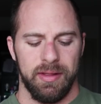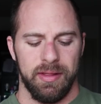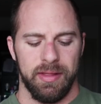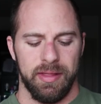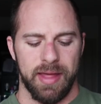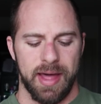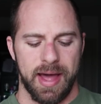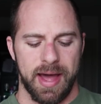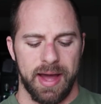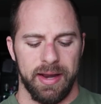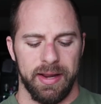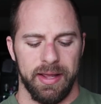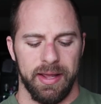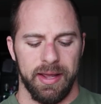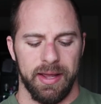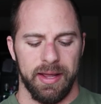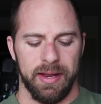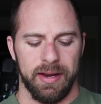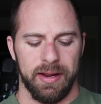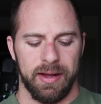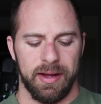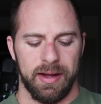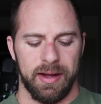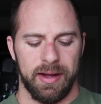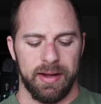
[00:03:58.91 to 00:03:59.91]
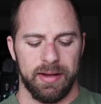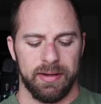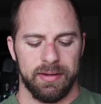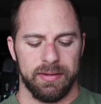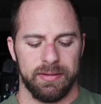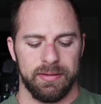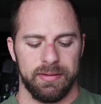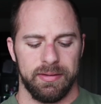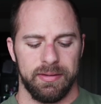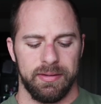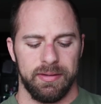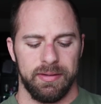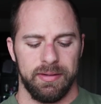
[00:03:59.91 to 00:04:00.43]
that it uh,
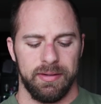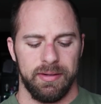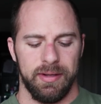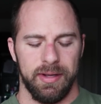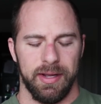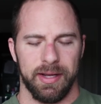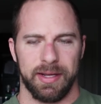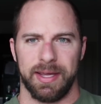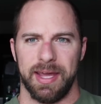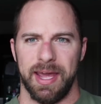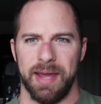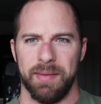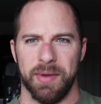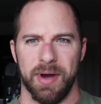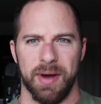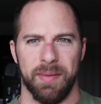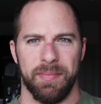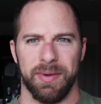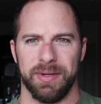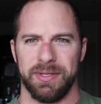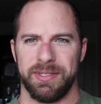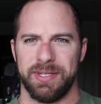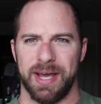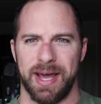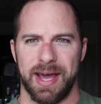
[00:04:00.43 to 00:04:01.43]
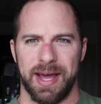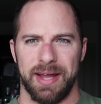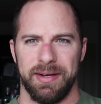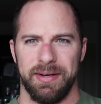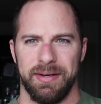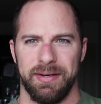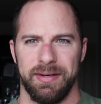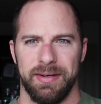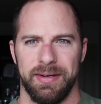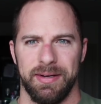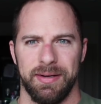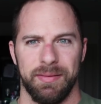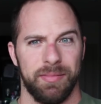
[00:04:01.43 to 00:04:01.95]
it came up a
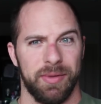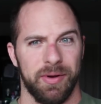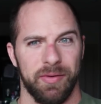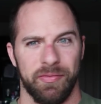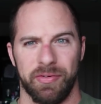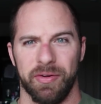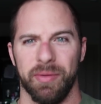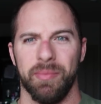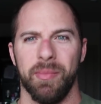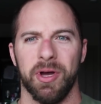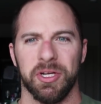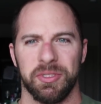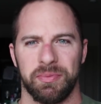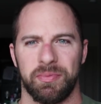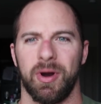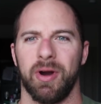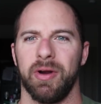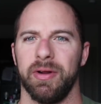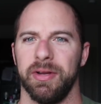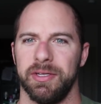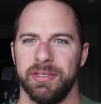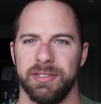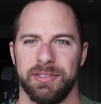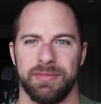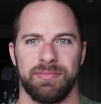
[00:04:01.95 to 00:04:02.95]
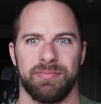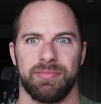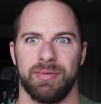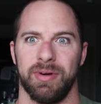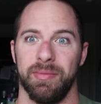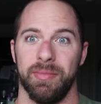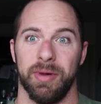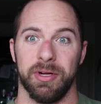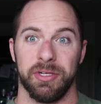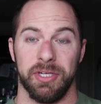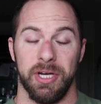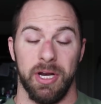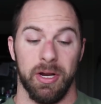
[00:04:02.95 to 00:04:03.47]
tad, but for the most part it's
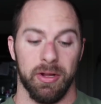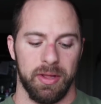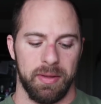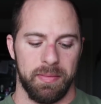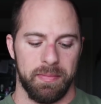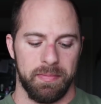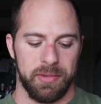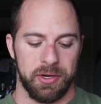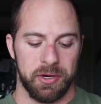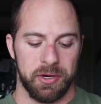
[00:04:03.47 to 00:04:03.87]
pretty much nearly